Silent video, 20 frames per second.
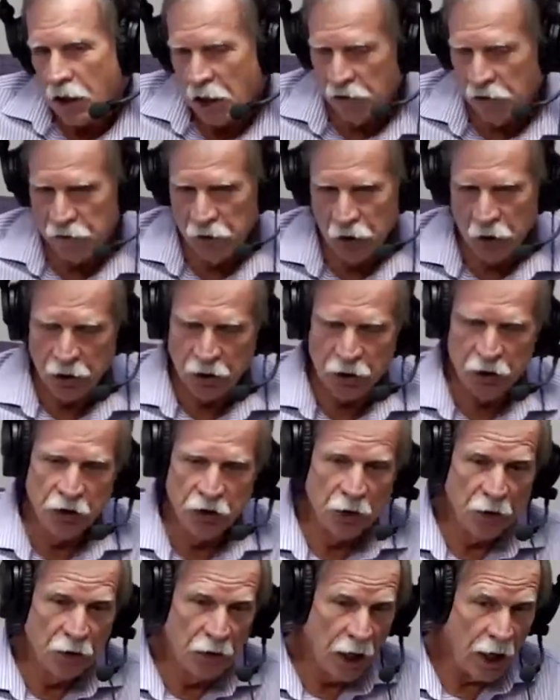If you can
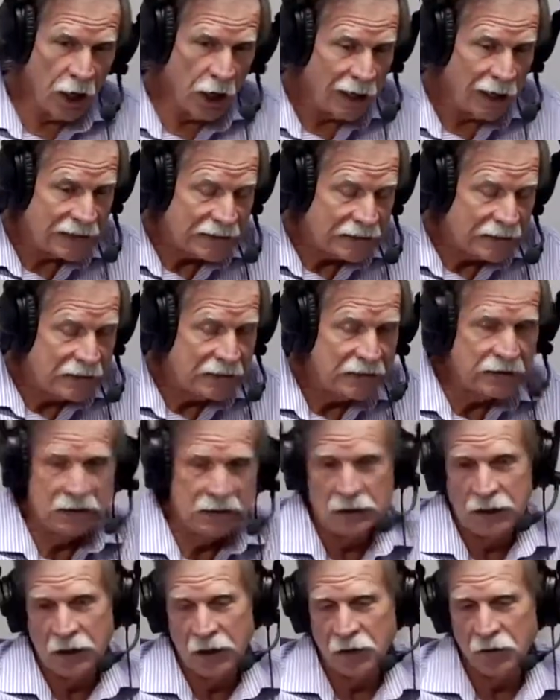do that,
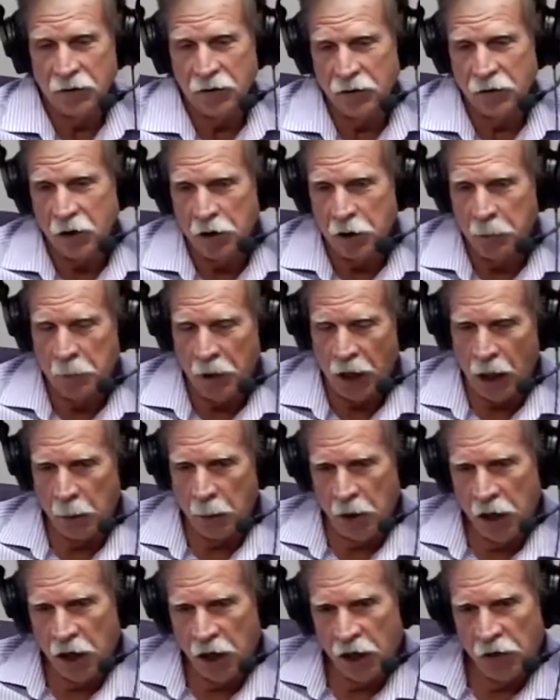then you
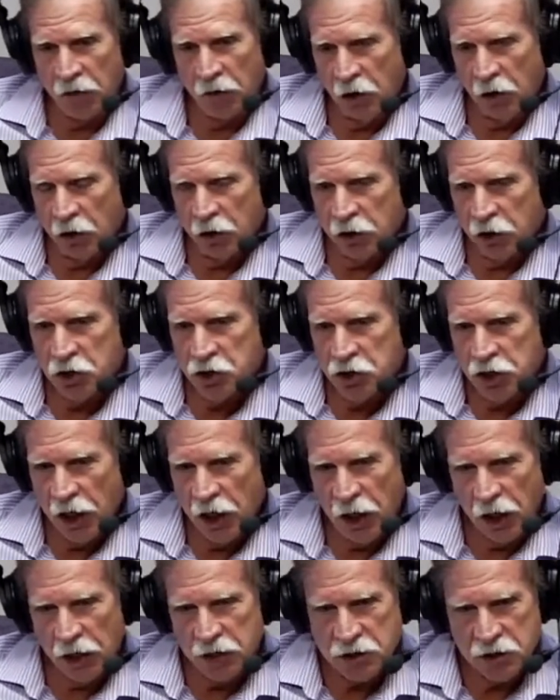probably have a good
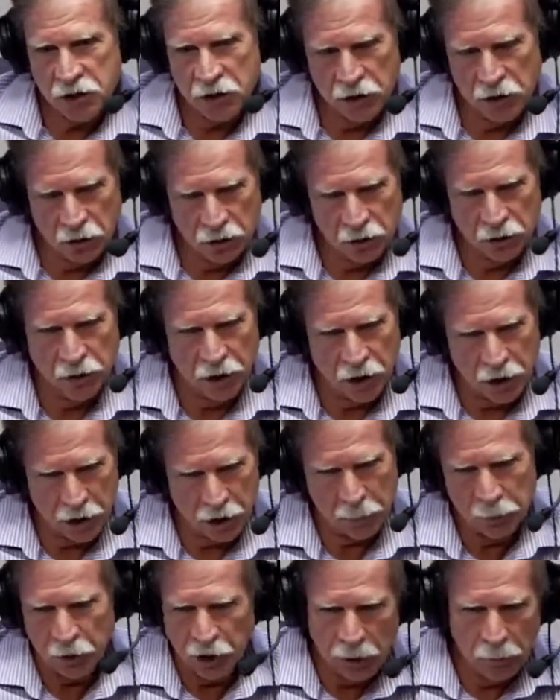chance. You know, learn how
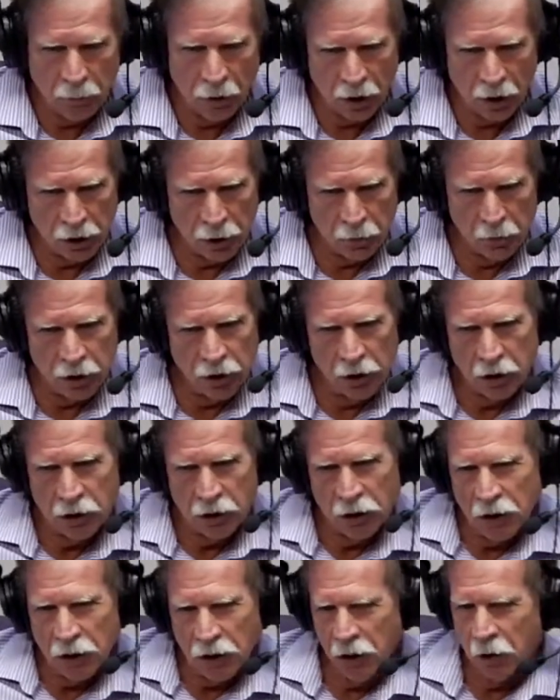to play better. But,
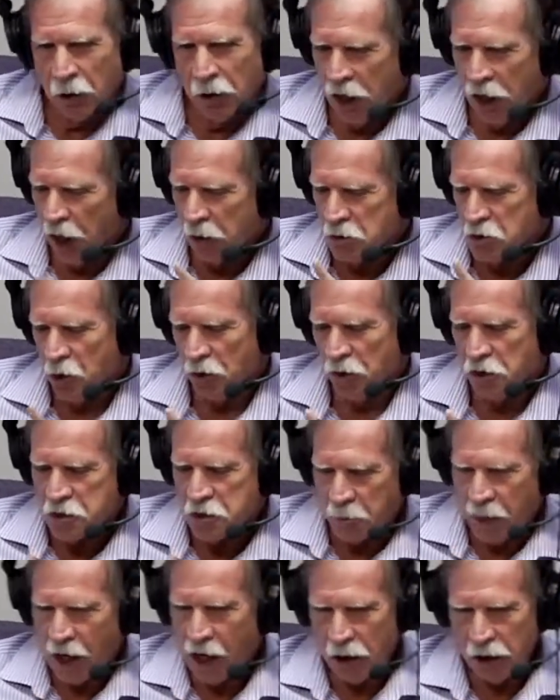you know, games, whether
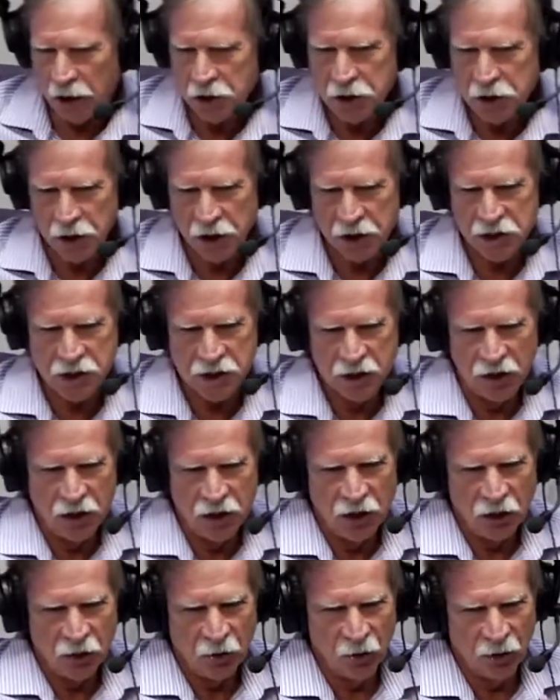it's politics,
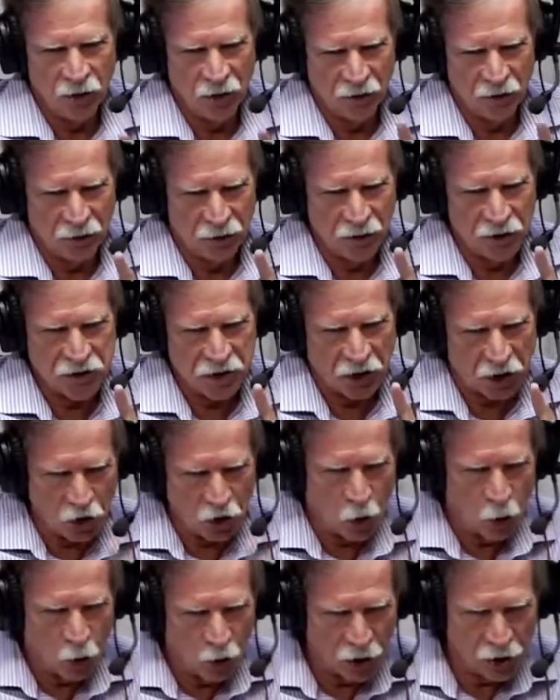whether it's a
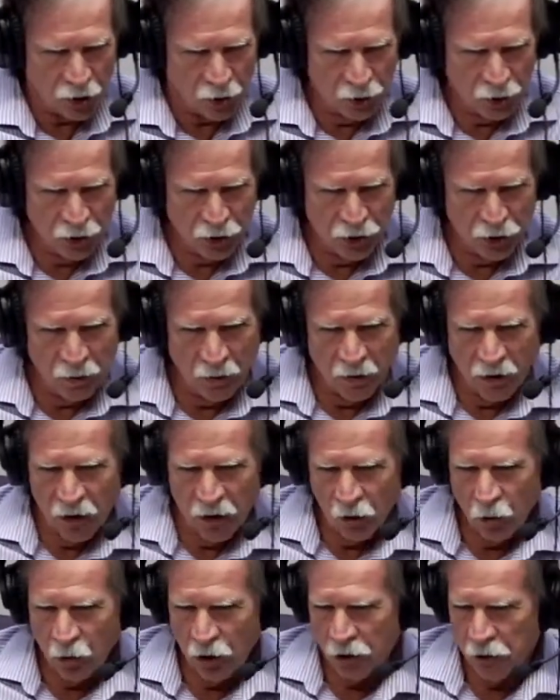courtroom,
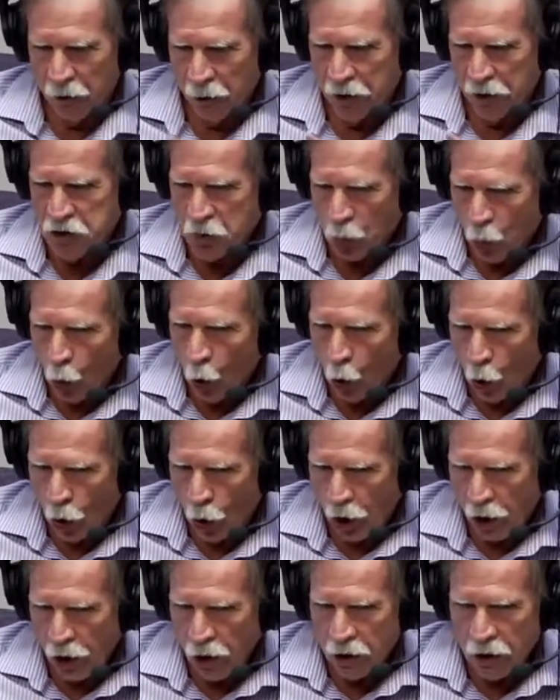whether it's
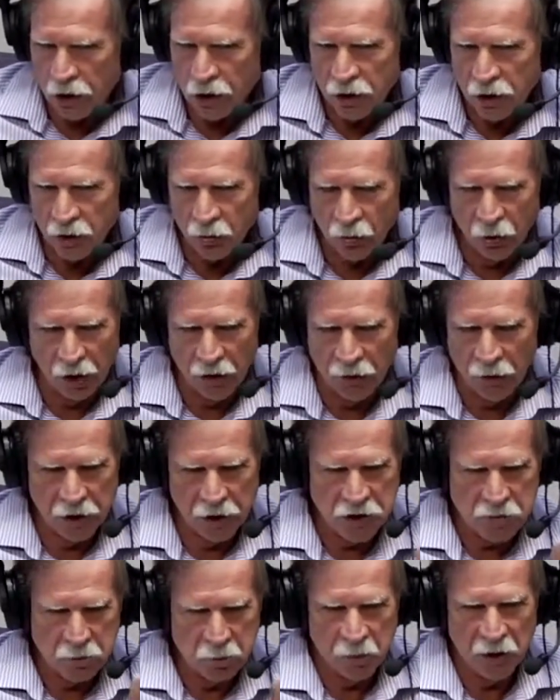war, whether
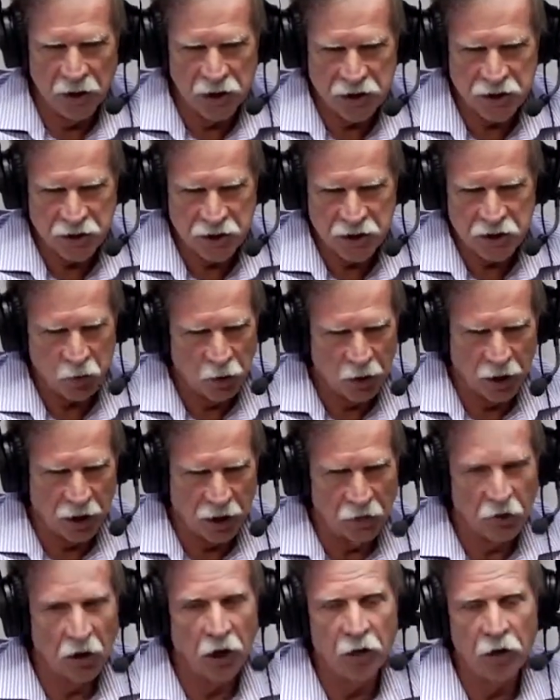it's business,
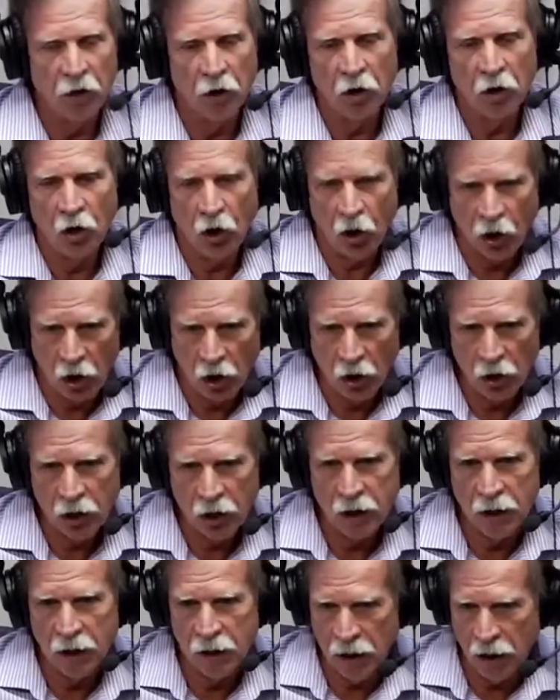whatever, they're all
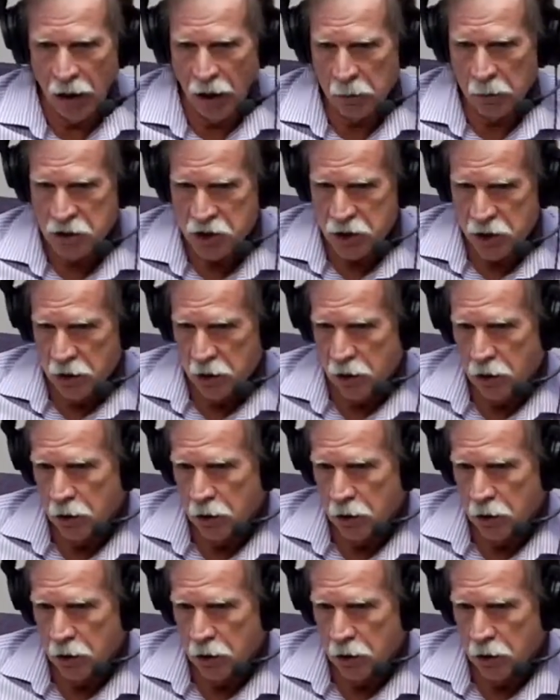games.